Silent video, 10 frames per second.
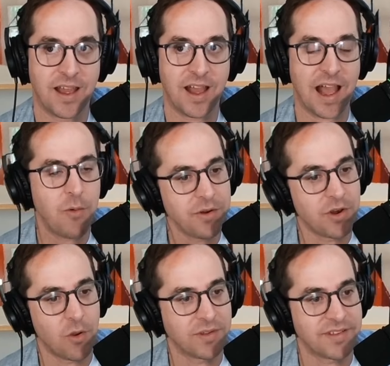I wouldn't
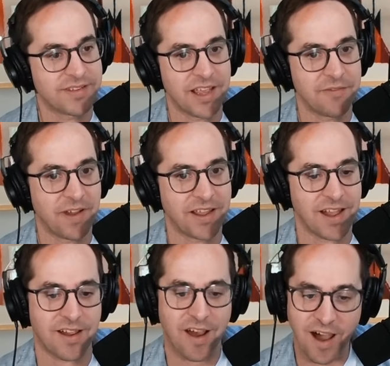know what to say if I
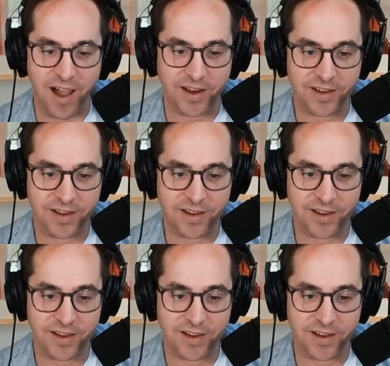got caught.